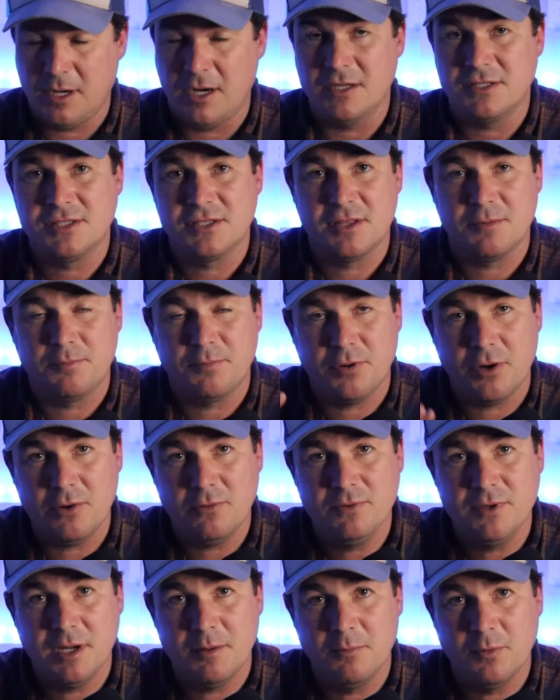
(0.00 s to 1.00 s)
All right, so the pro
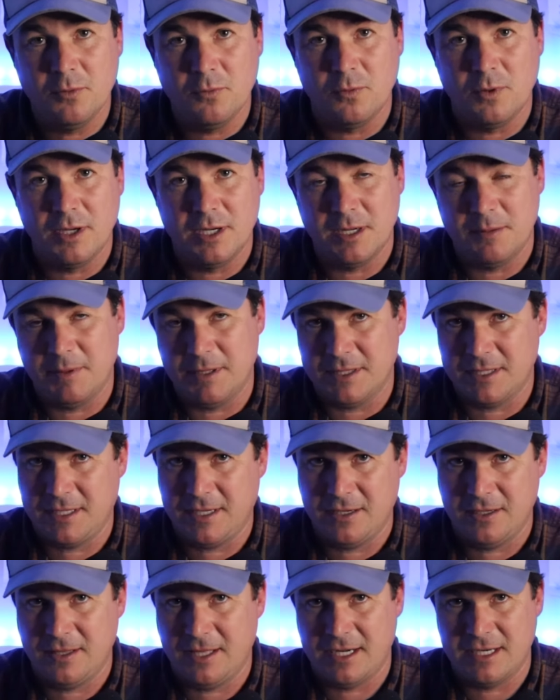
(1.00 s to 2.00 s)
number 1 about the
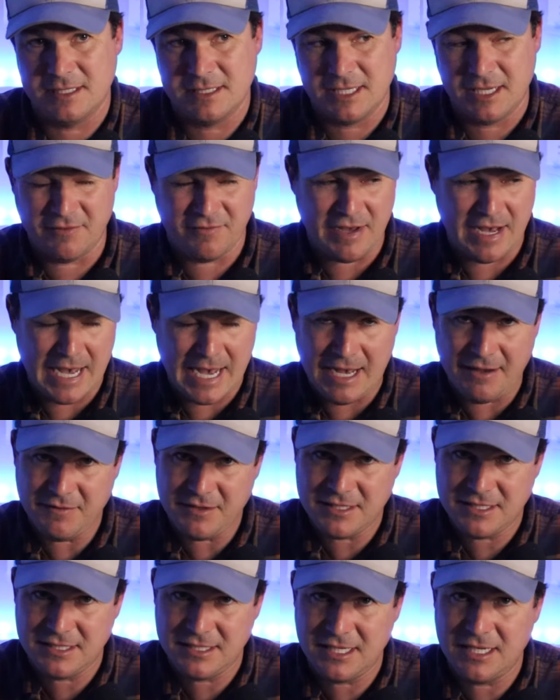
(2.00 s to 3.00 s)
Carolina Skiff,
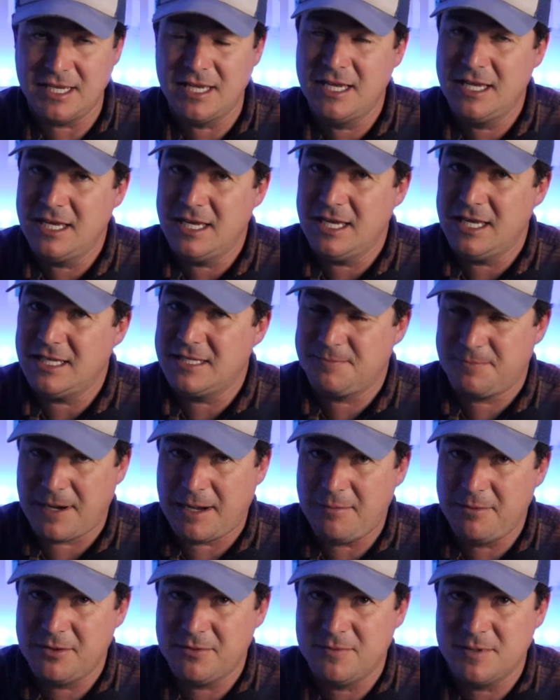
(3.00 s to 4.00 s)
obviously, it's
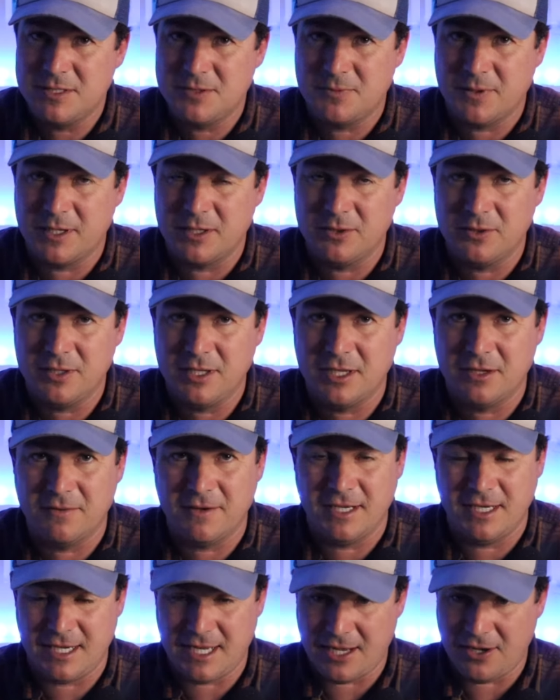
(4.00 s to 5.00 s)
probably the reason why you're looking
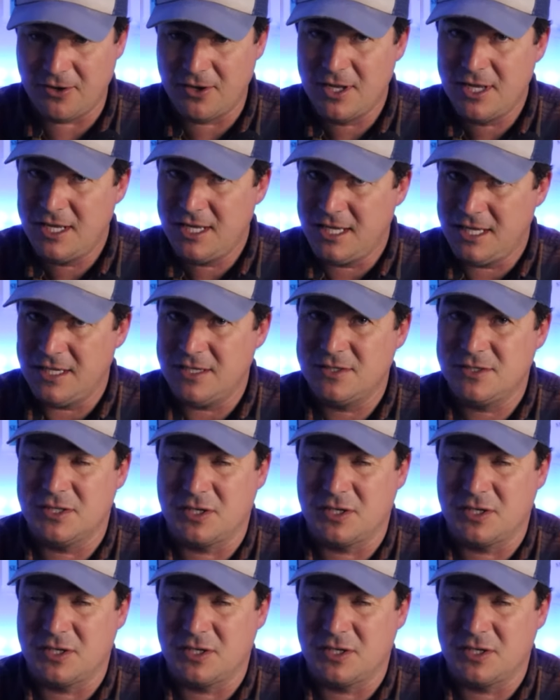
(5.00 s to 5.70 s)
right now, is